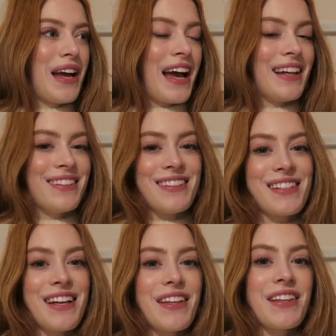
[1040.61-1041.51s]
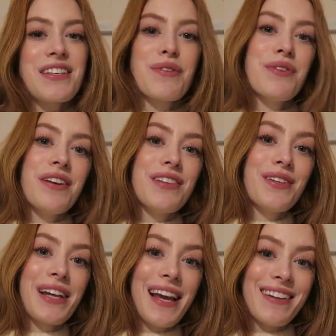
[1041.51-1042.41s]
and that I will never
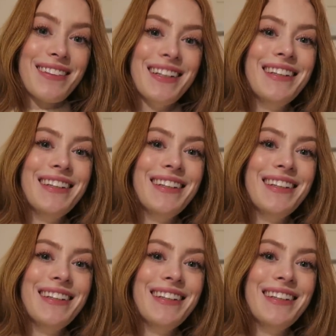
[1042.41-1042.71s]
do again.